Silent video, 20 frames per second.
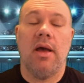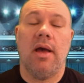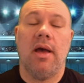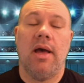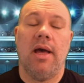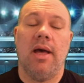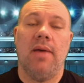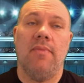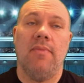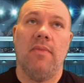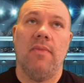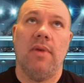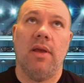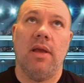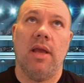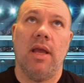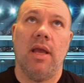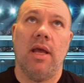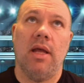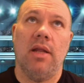
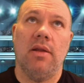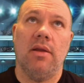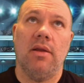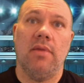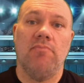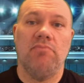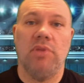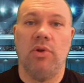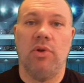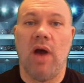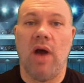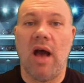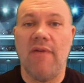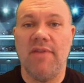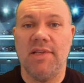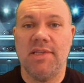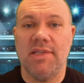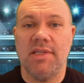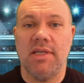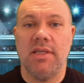And you know,
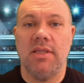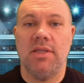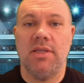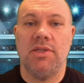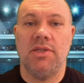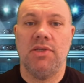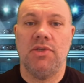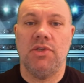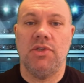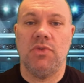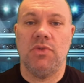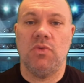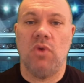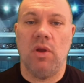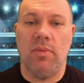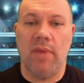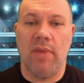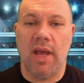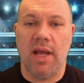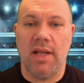obviously this is just
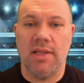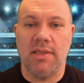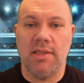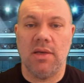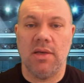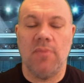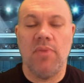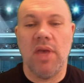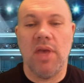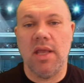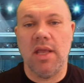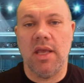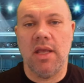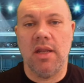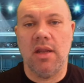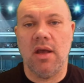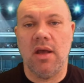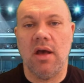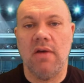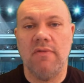one man's
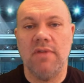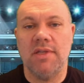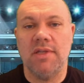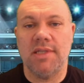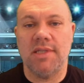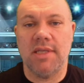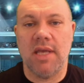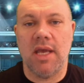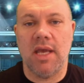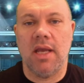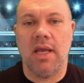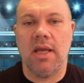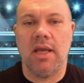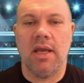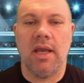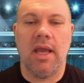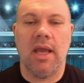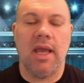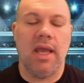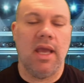opinion of the
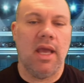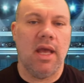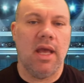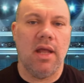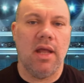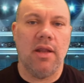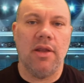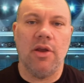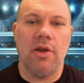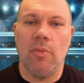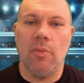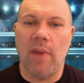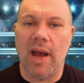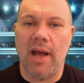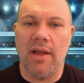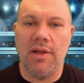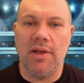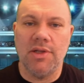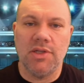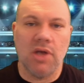stick, and your
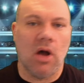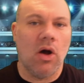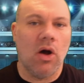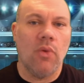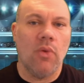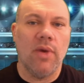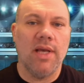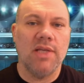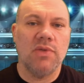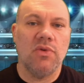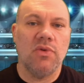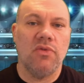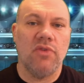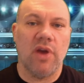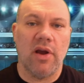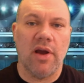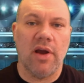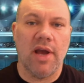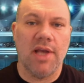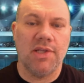mileage always will
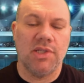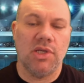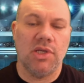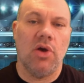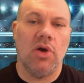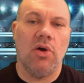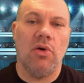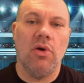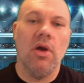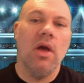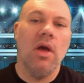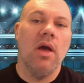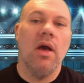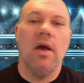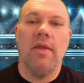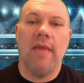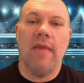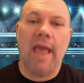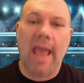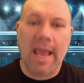vary, so
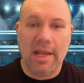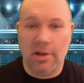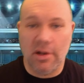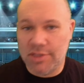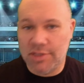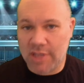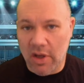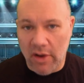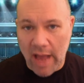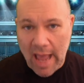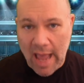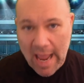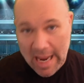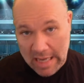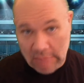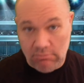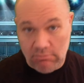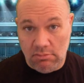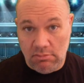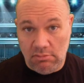the haters are going to
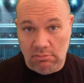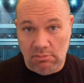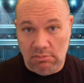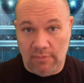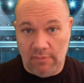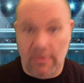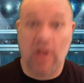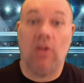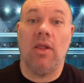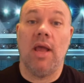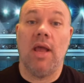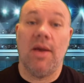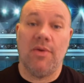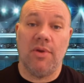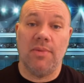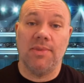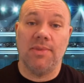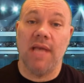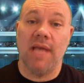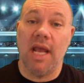hate. If they don't like
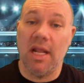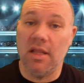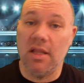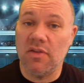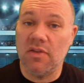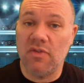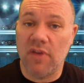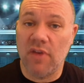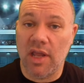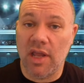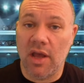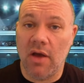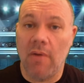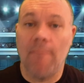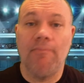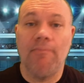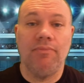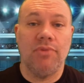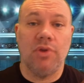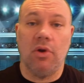what I'm saying in this
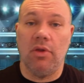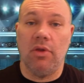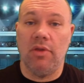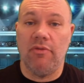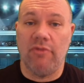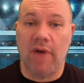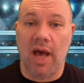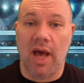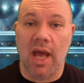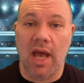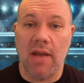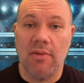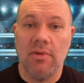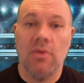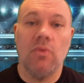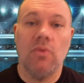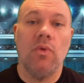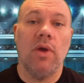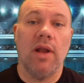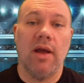video, totally fine,
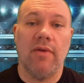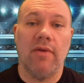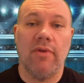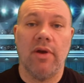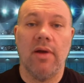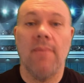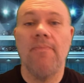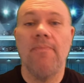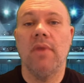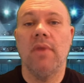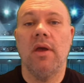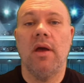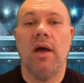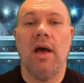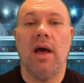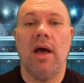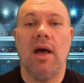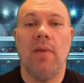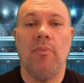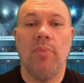whatever.
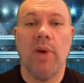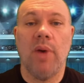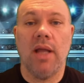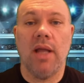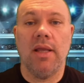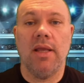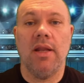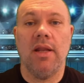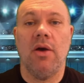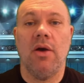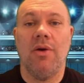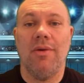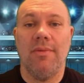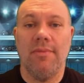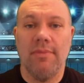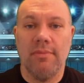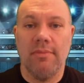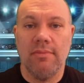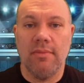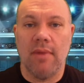But, you know,
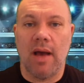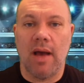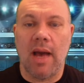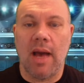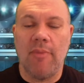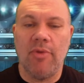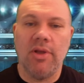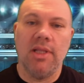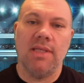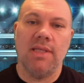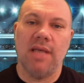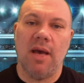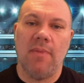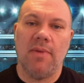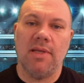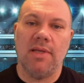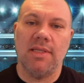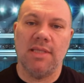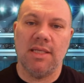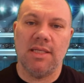I bring this
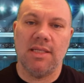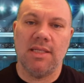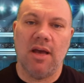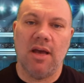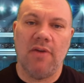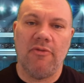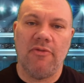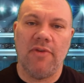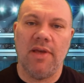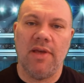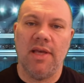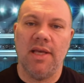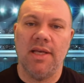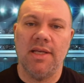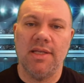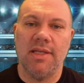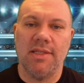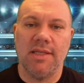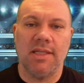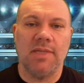up because this stuff
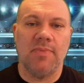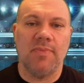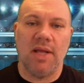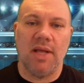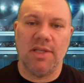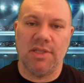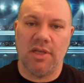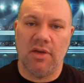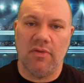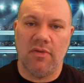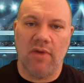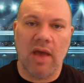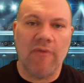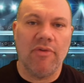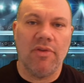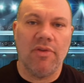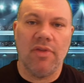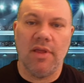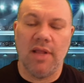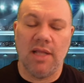is expensive.
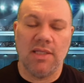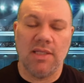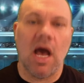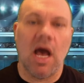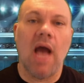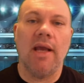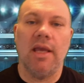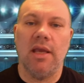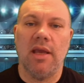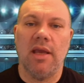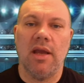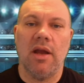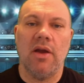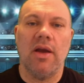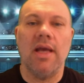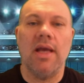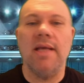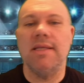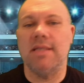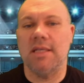Everything that's hockey
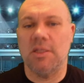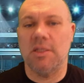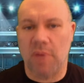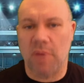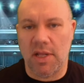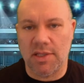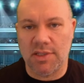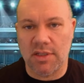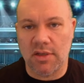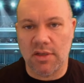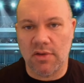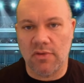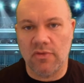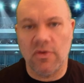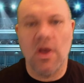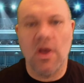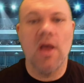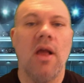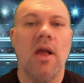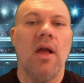gear is
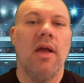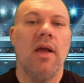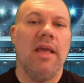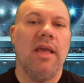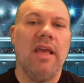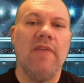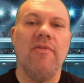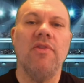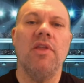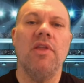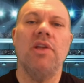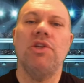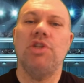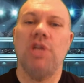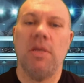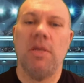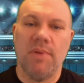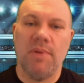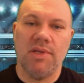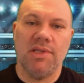expensive. Even the
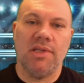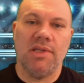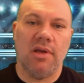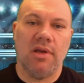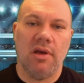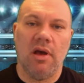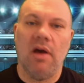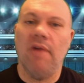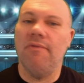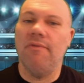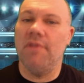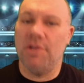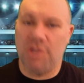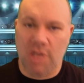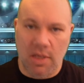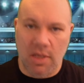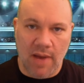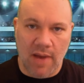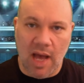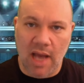cheapest of the
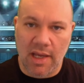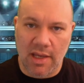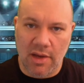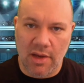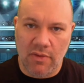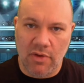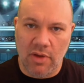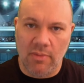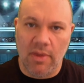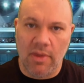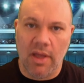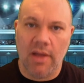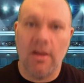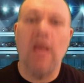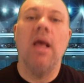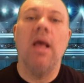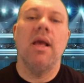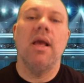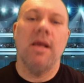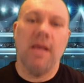cheap hockey equipment
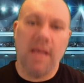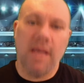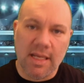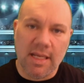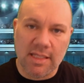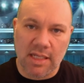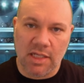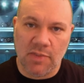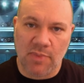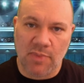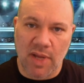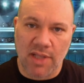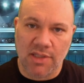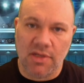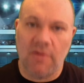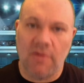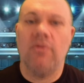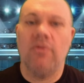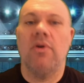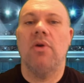is
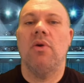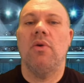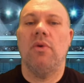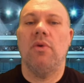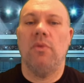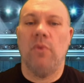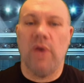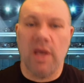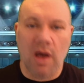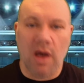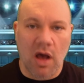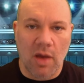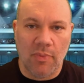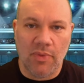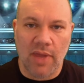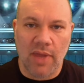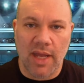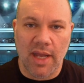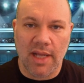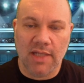expensive. We all
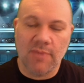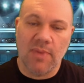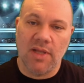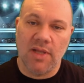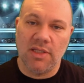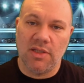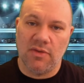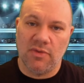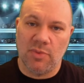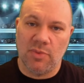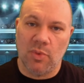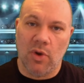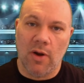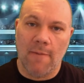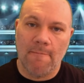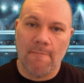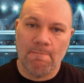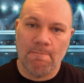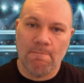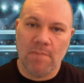play an expensive
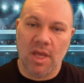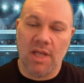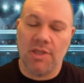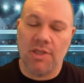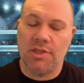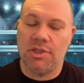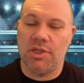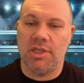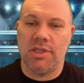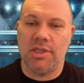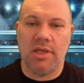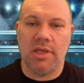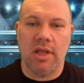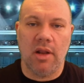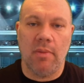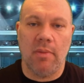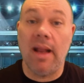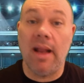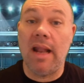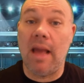sport. It's just,
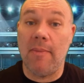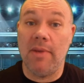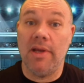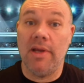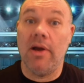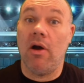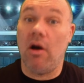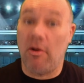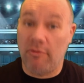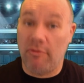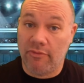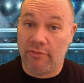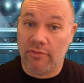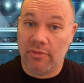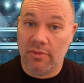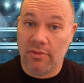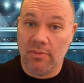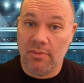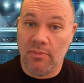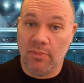you know, it might not be
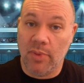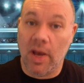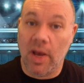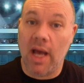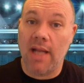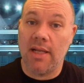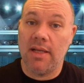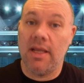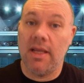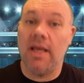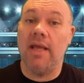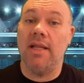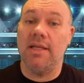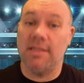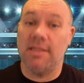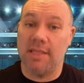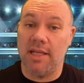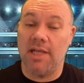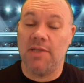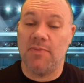golf, but it
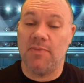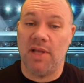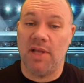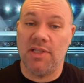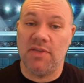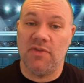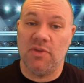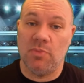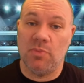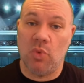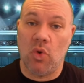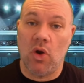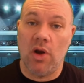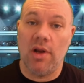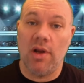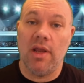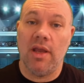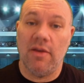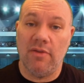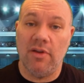is an expensive
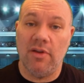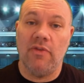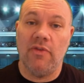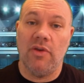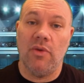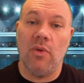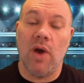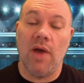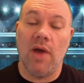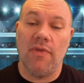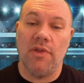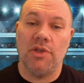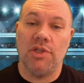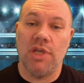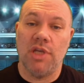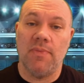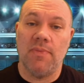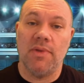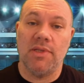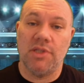sport, even if you want the
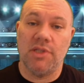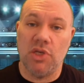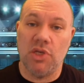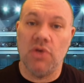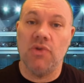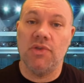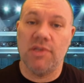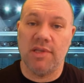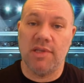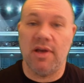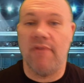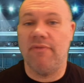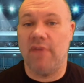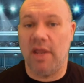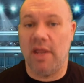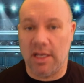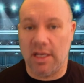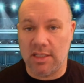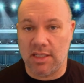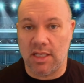cheapest used stuff
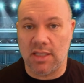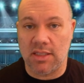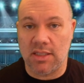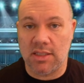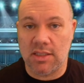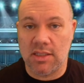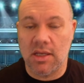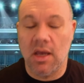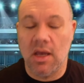that exists.